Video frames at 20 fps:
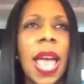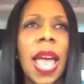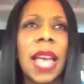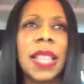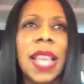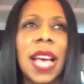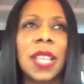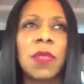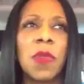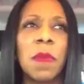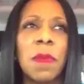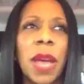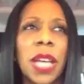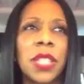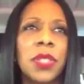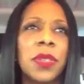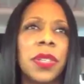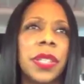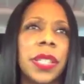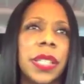And that's what
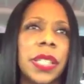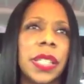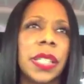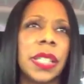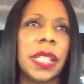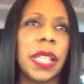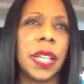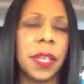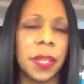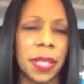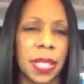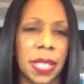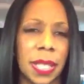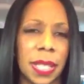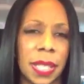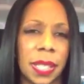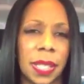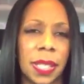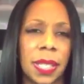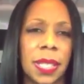makes you a good
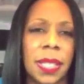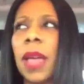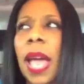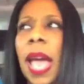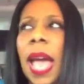lyricist.